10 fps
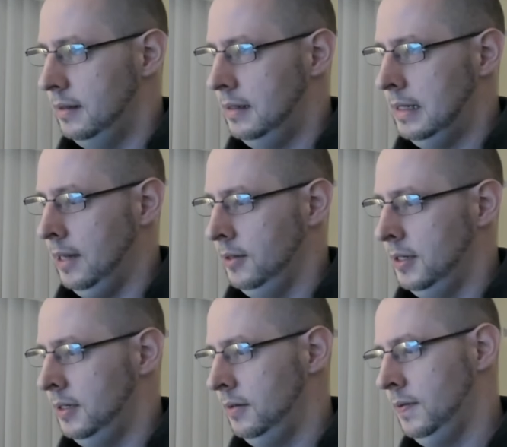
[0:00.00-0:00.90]
Now I'll
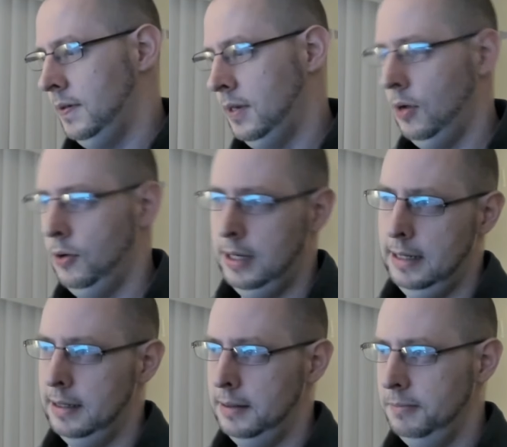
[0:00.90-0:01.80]
just go ahead
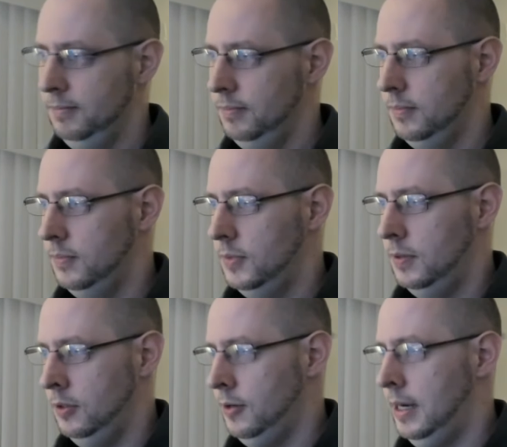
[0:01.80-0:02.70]
and
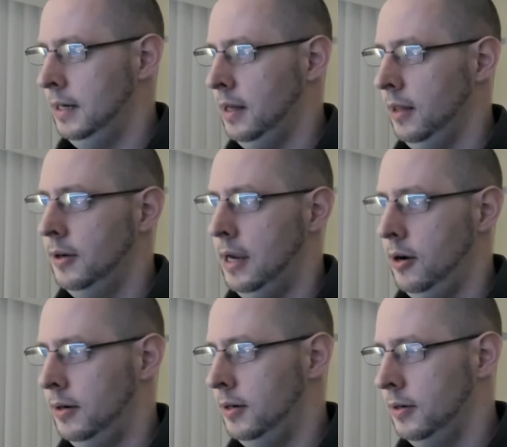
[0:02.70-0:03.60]
create another
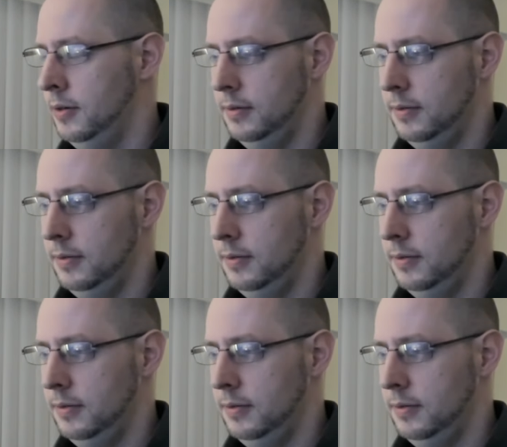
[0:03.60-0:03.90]
character.